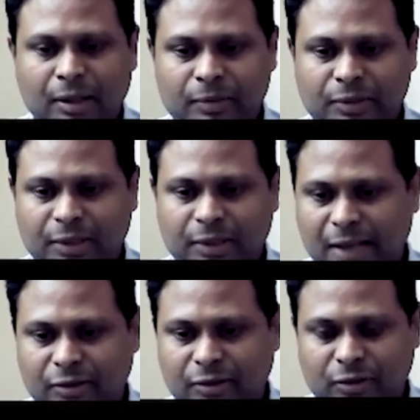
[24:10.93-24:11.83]
commissioned
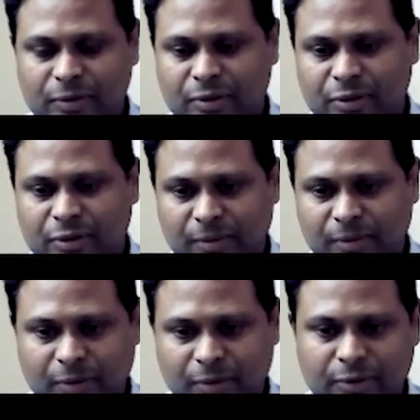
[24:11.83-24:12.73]
gas turbines and steam
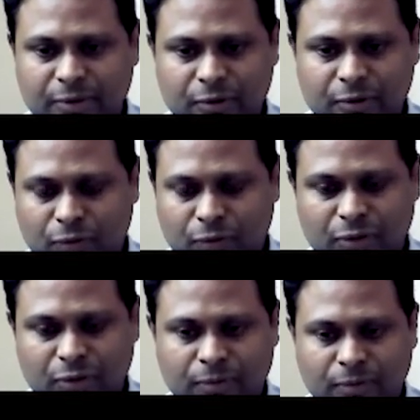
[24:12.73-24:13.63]
turbines control
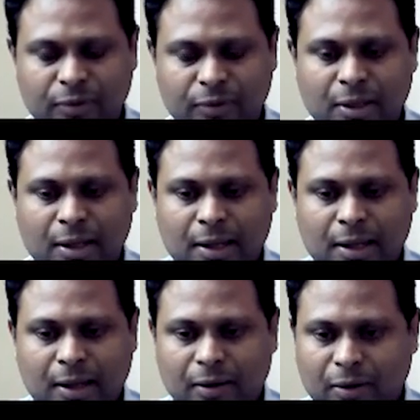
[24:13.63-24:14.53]
systems
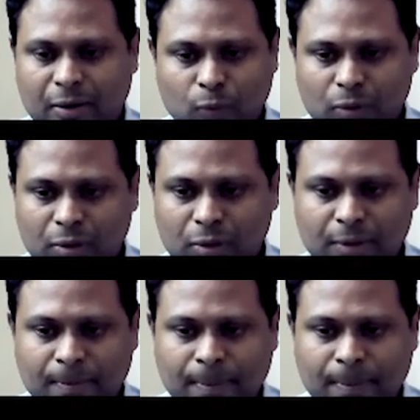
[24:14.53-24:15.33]
around the world